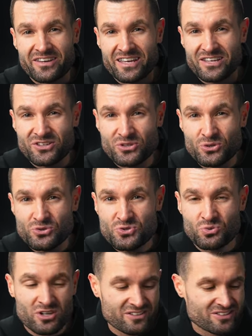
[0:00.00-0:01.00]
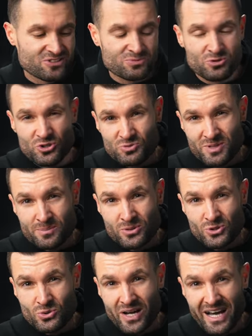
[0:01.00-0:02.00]
a used one because most
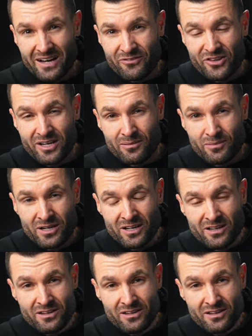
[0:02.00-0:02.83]
people who have them